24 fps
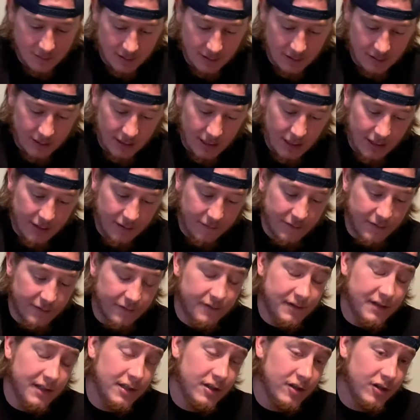Again, if you've
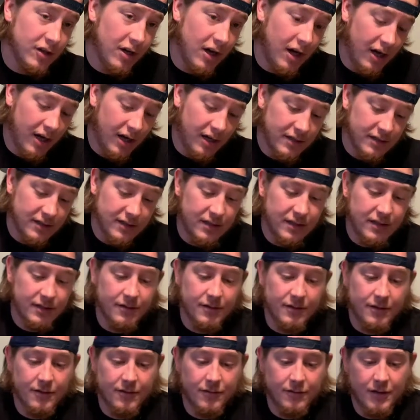seen Jaws,
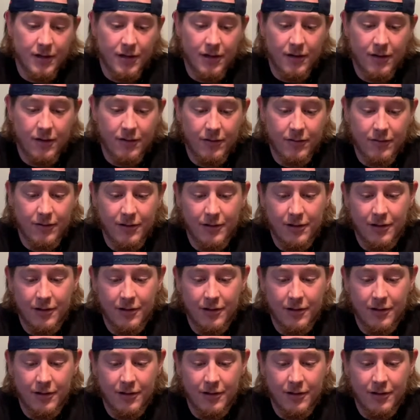you know